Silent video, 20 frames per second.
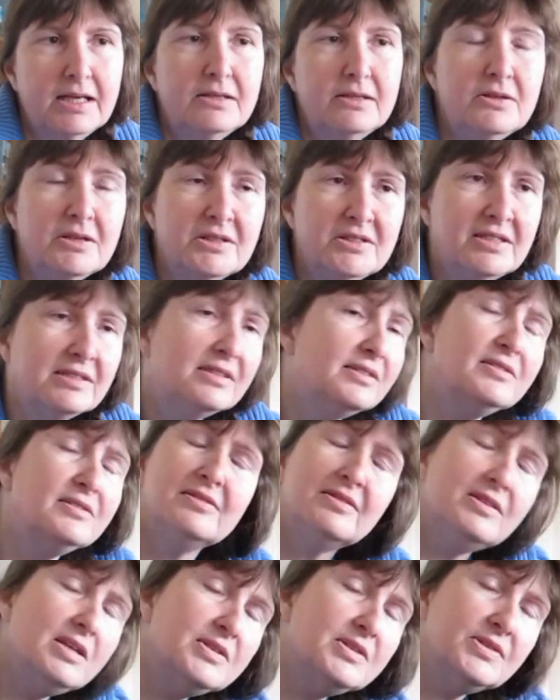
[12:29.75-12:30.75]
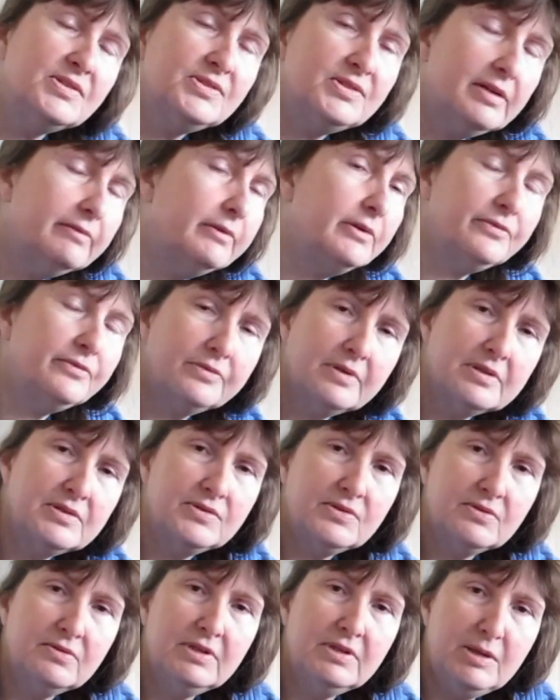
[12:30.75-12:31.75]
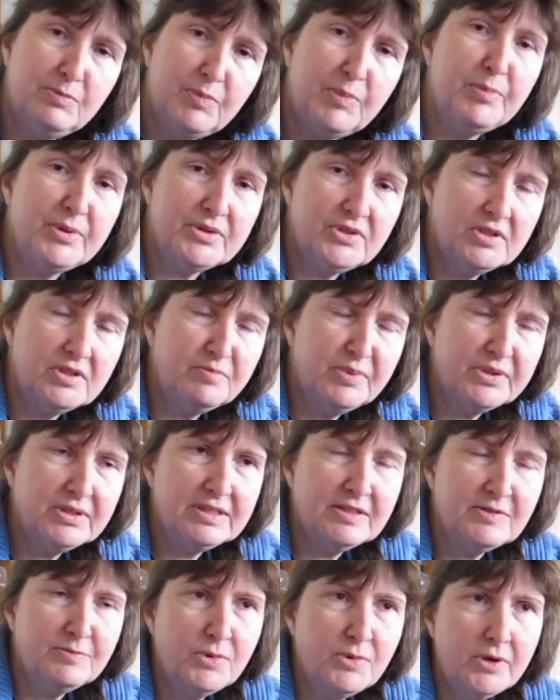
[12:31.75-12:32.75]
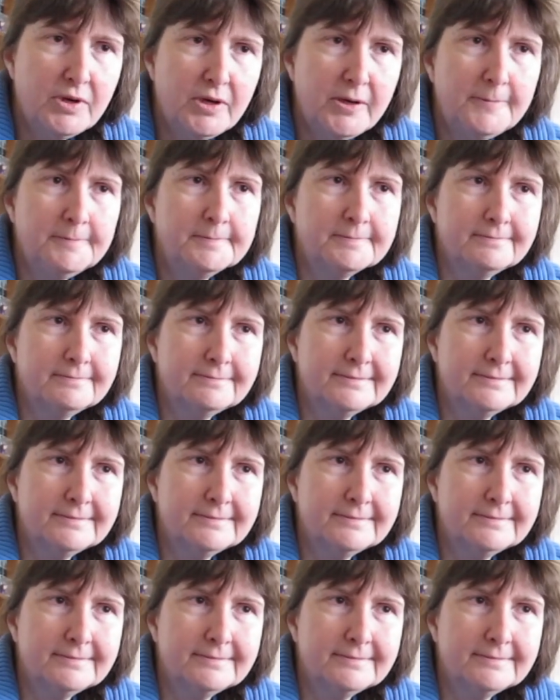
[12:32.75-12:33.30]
Not that it's necessary for us to keep budget, but it's more